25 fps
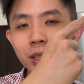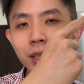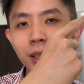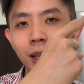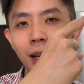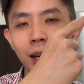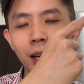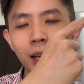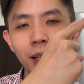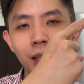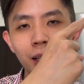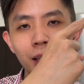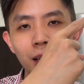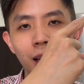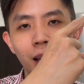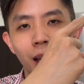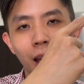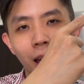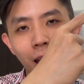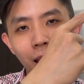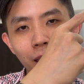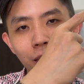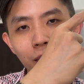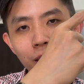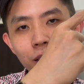Card,
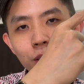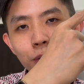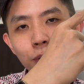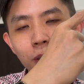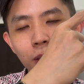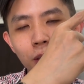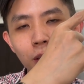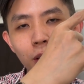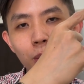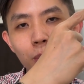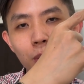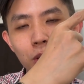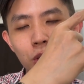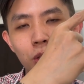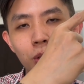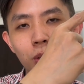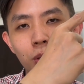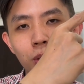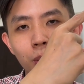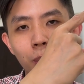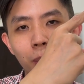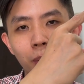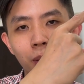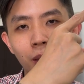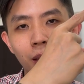and this video which
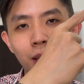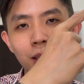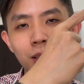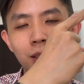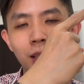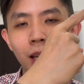YouTube thinks